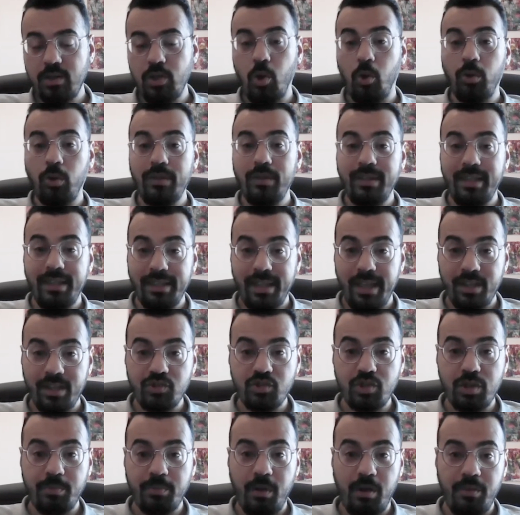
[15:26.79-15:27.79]
not only in
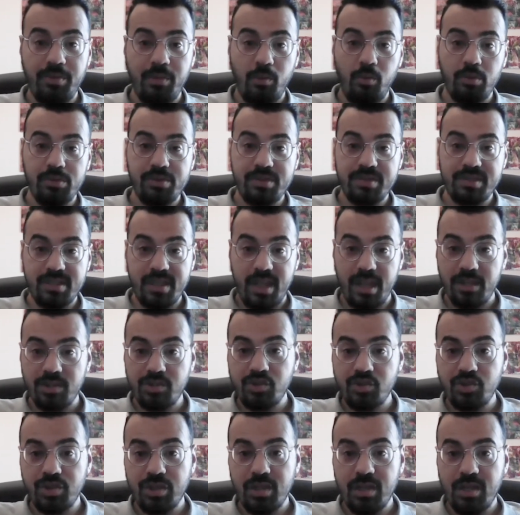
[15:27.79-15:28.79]
Asia, but on the world
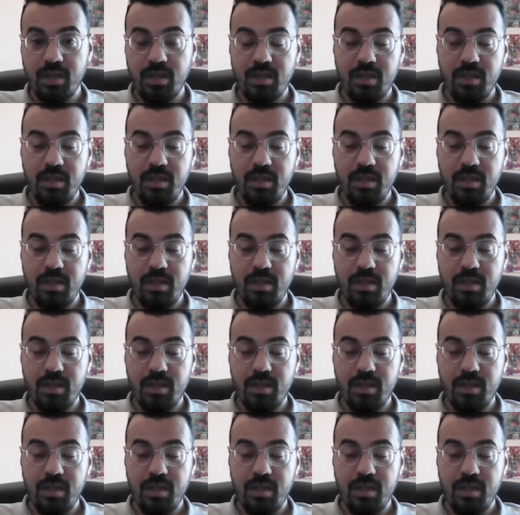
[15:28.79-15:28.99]
stage.